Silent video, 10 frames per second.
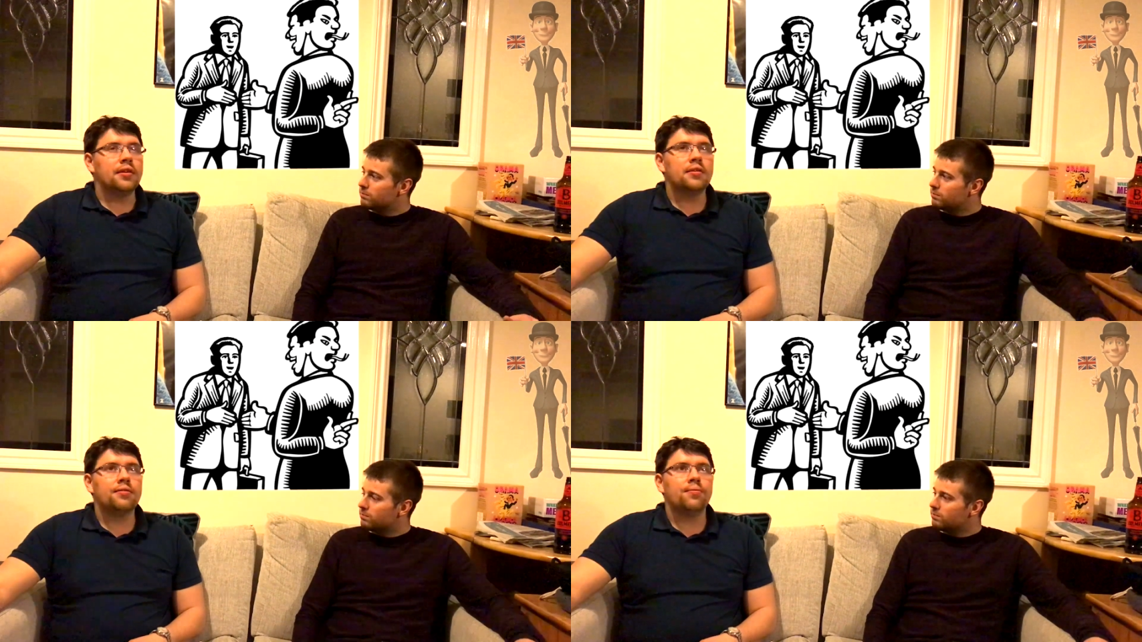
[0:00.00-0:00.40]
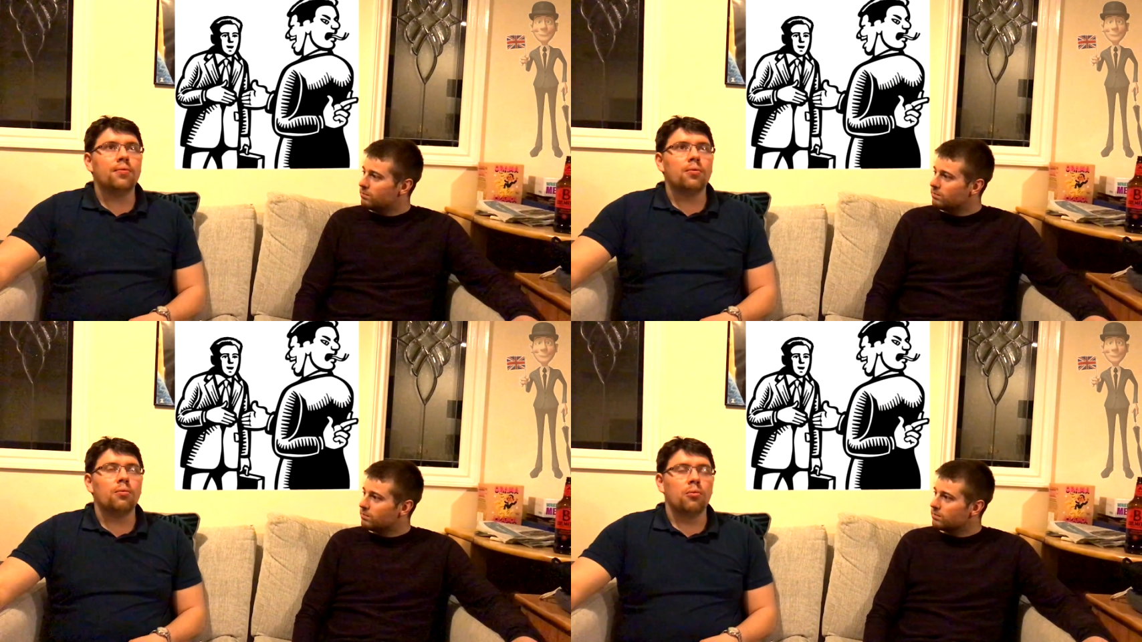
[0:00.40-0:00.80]
Speaker 1: did
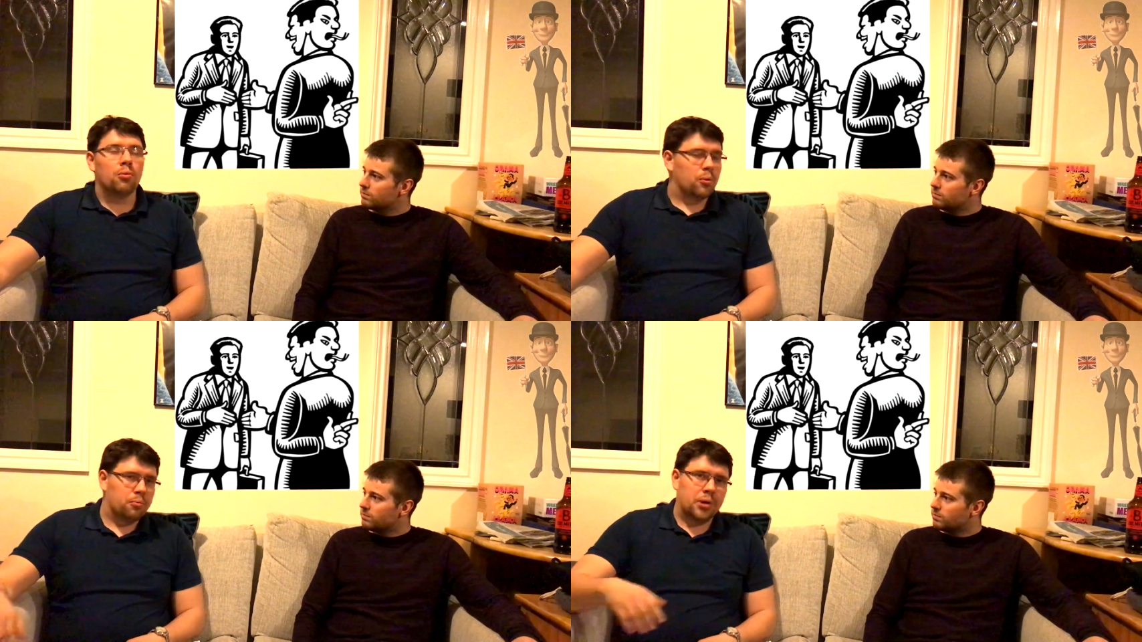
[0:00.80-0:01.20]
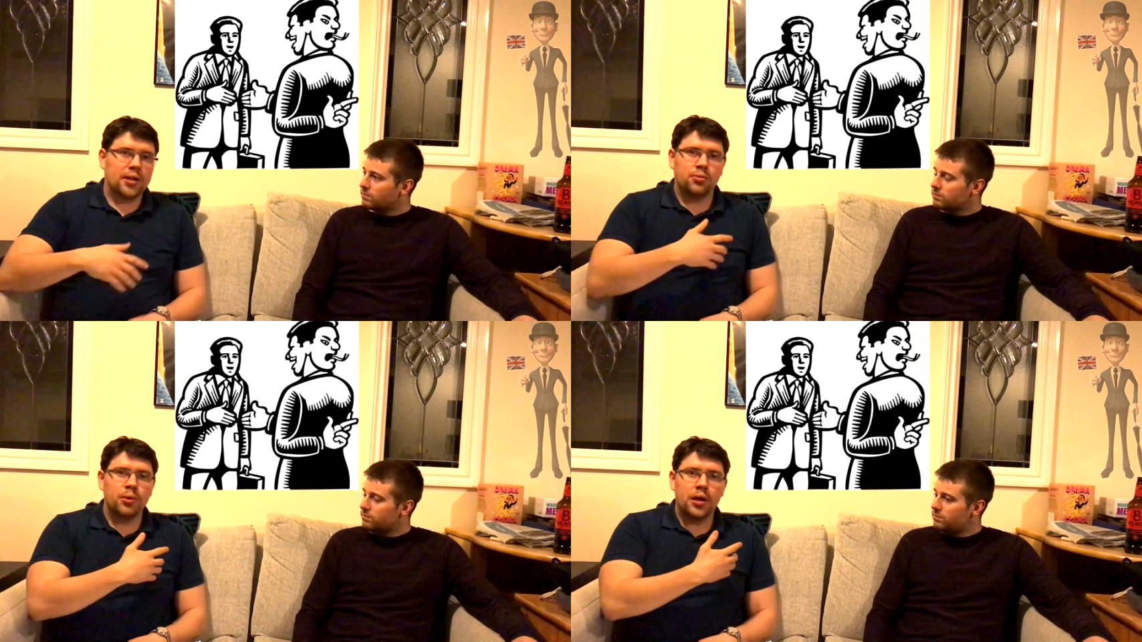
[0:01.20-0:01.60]

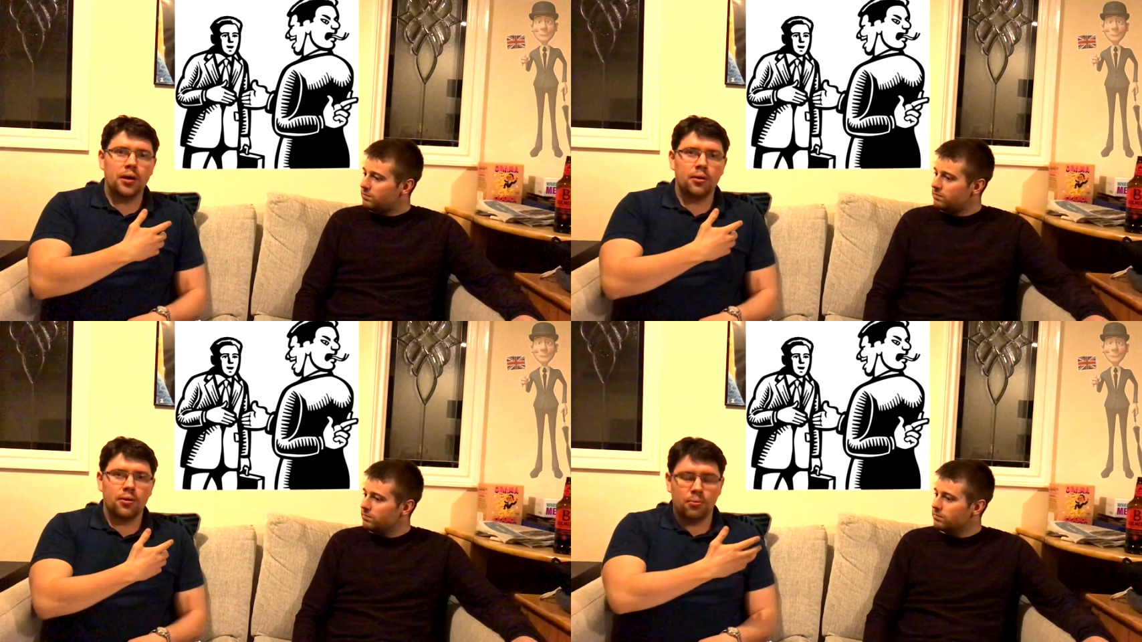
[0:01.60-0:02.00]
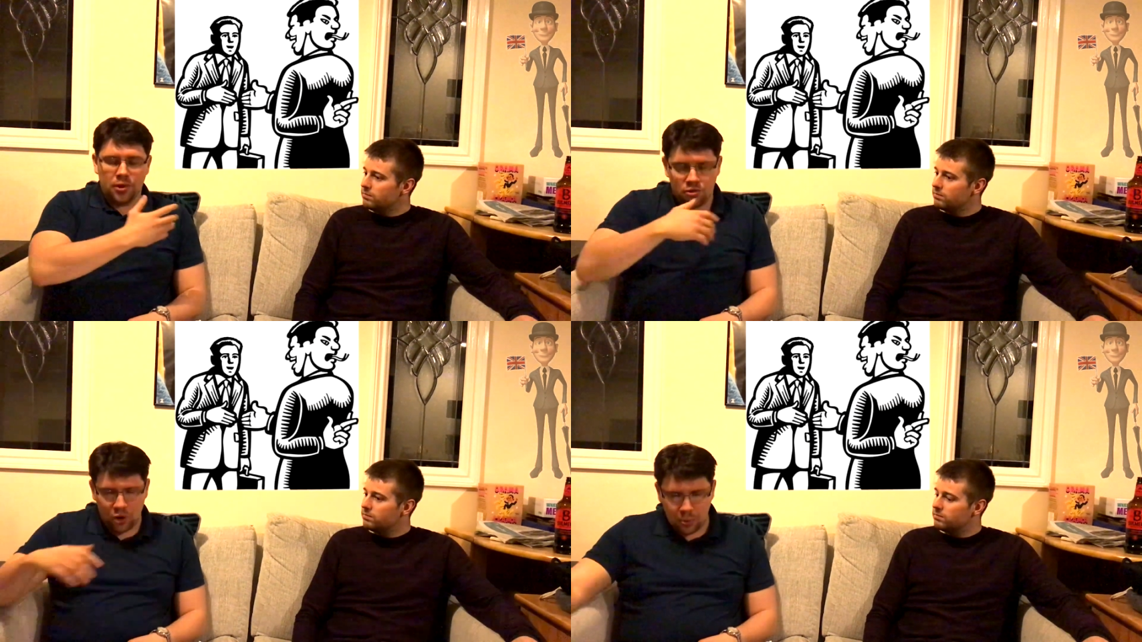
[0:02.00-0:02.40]
because we
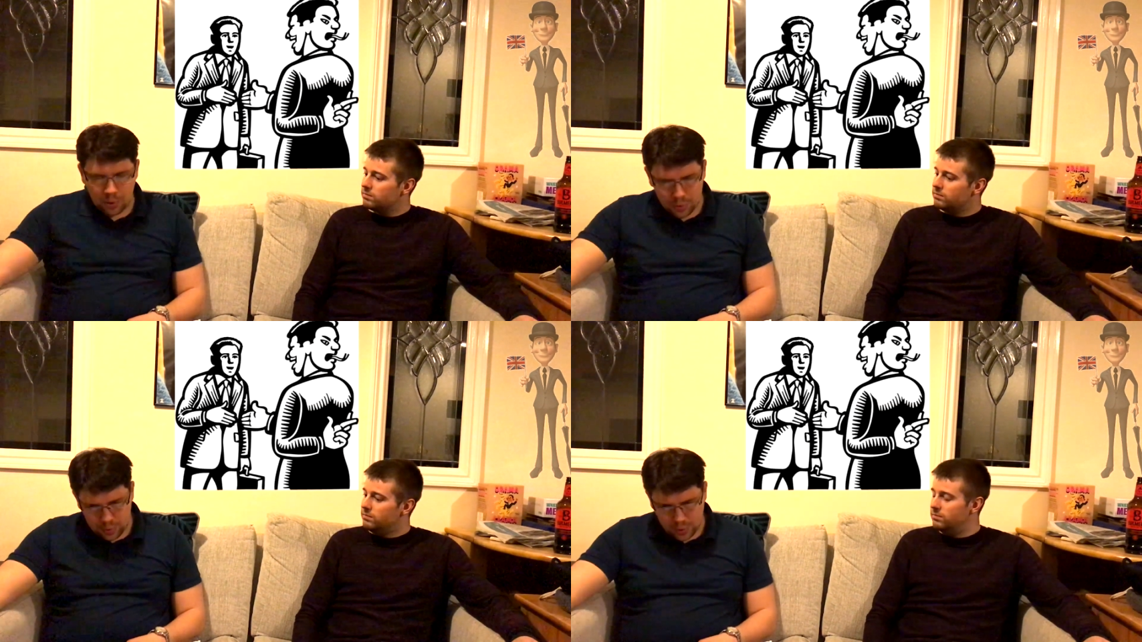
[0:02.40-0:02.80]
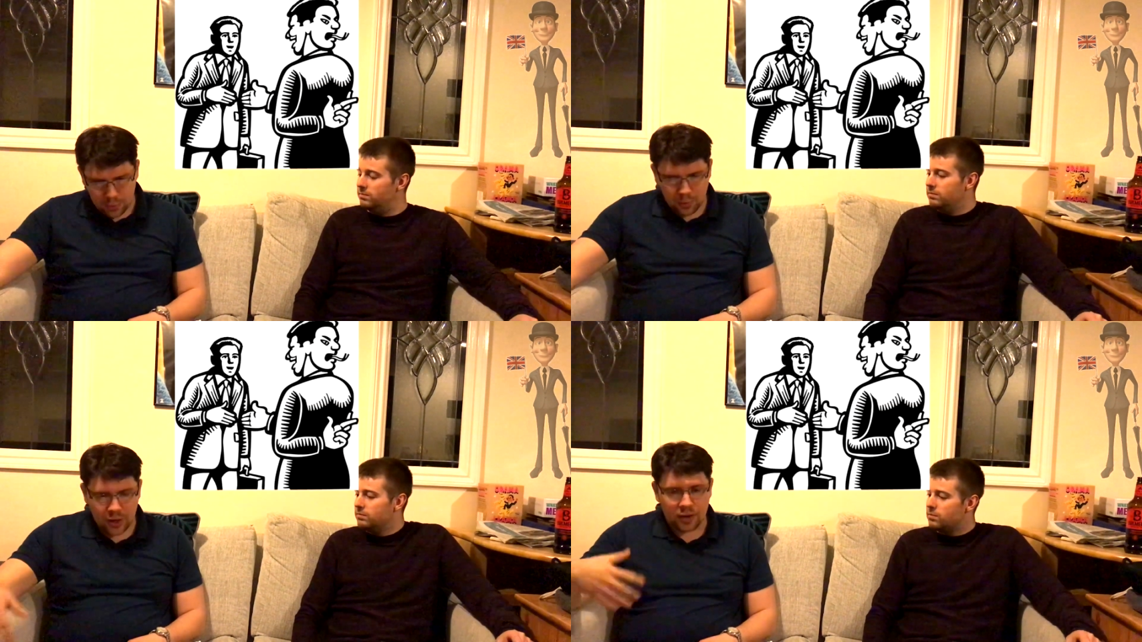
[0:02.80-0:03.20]
with Joe we were
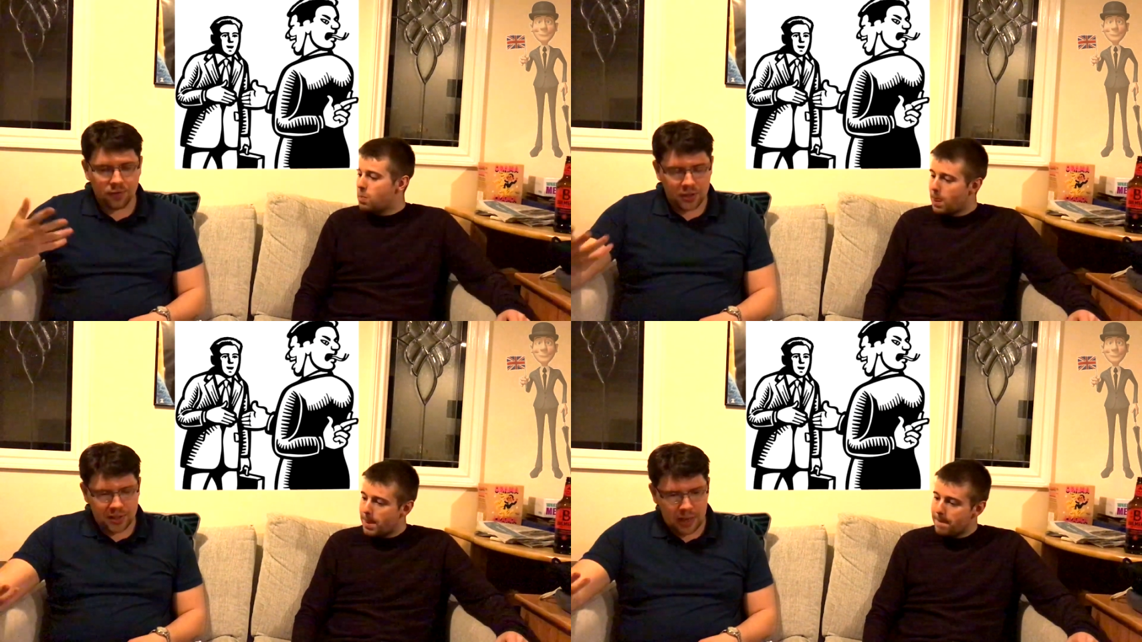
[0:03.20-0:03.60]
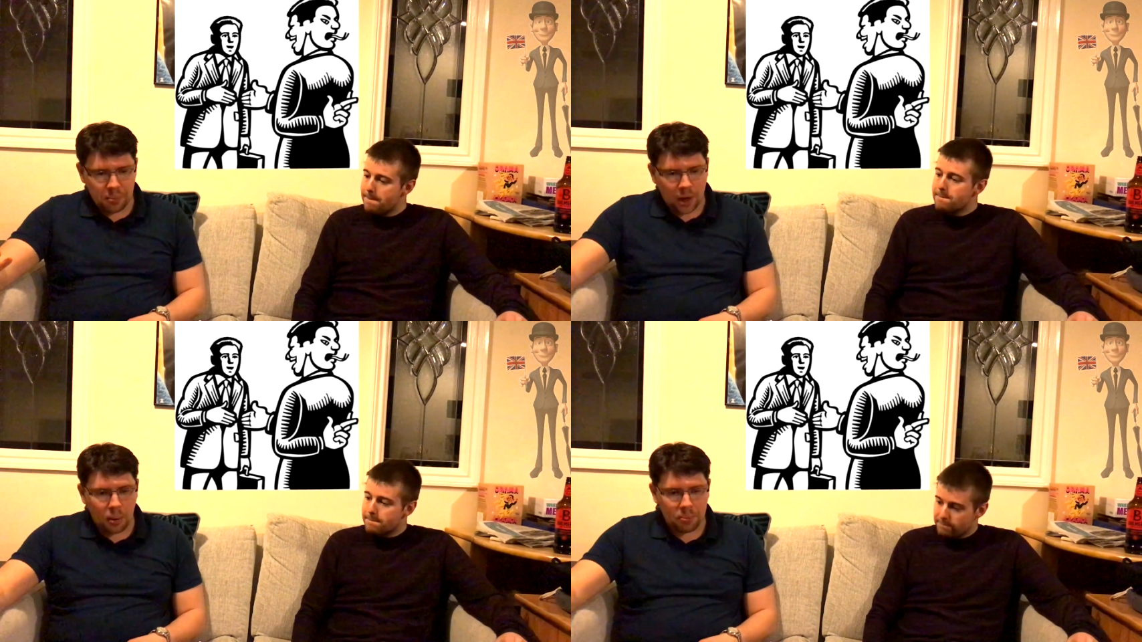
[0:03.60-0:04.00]
working for the
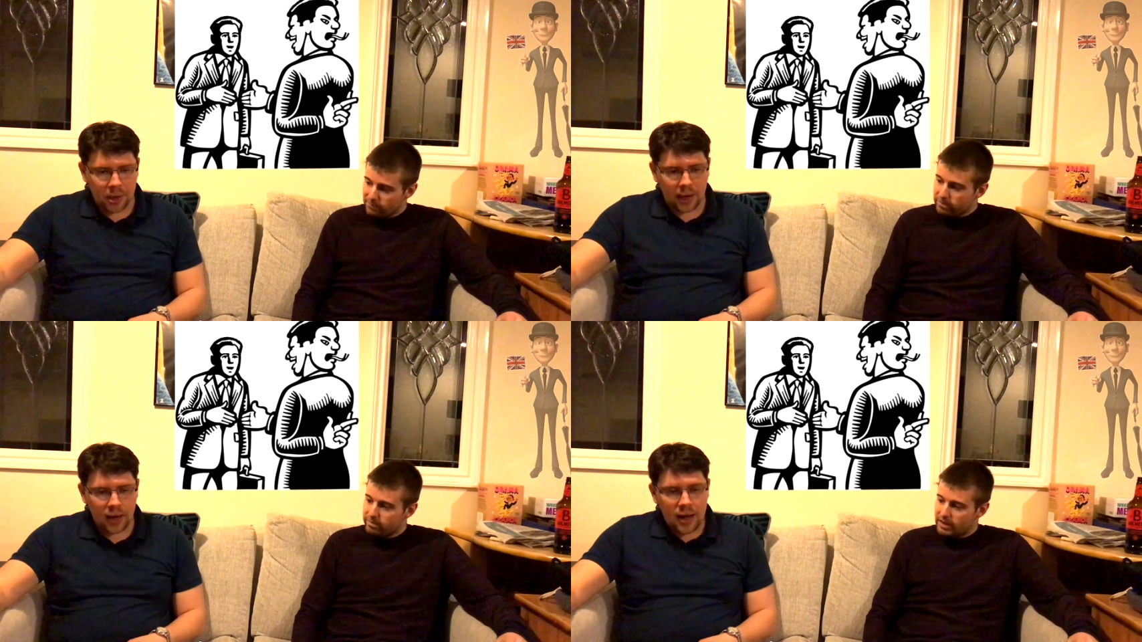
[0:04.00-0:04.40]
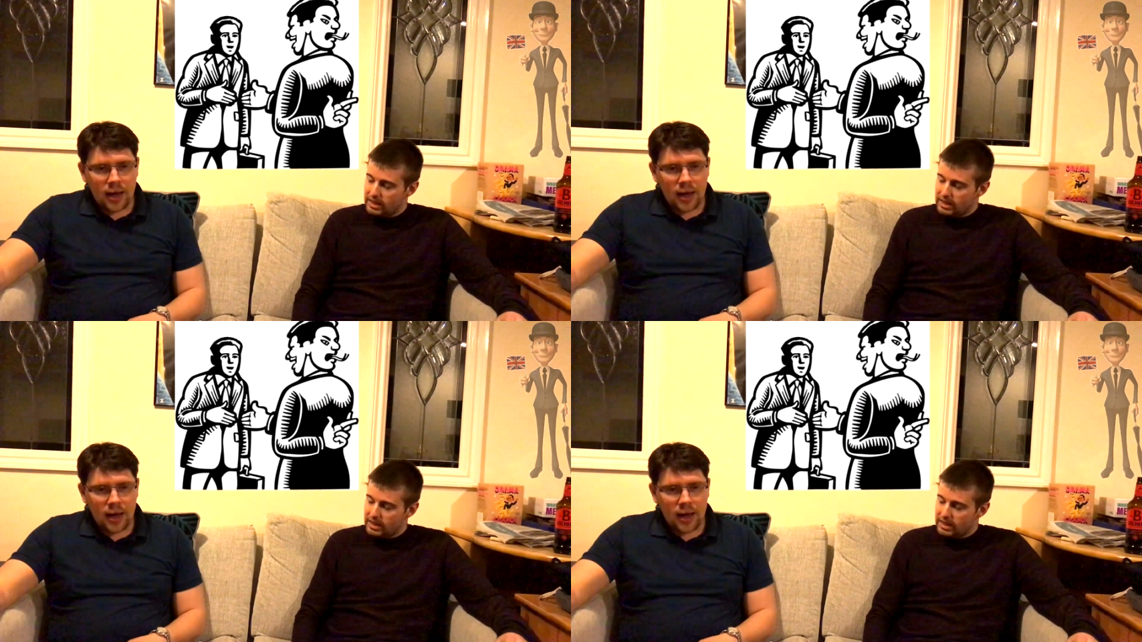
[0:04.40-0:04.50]
same company.